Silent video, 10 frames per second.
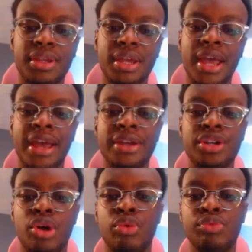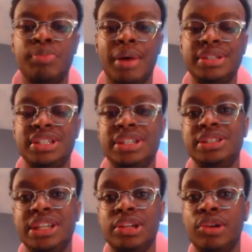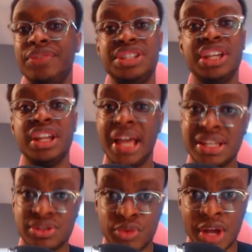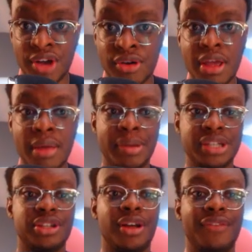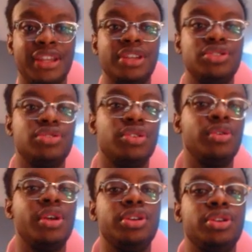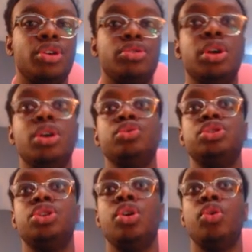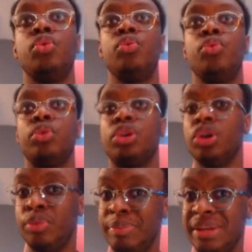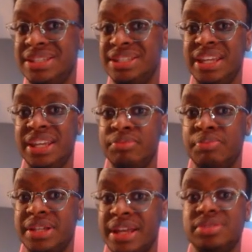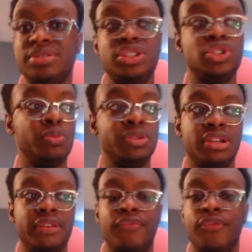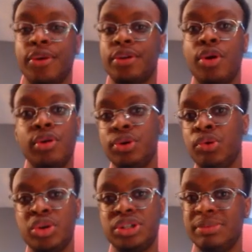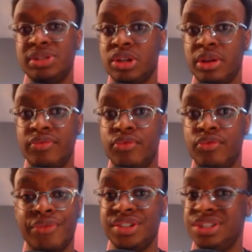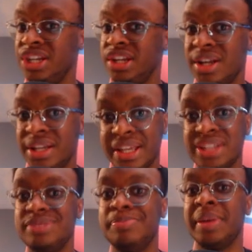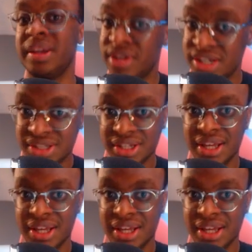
and you know we'll probably see Xeno Vegeta as well, based off the intro. You know, so could we be seeing potentially Super Saiyan Four Goku or Super Saiyan Four Vegeta against Beerus?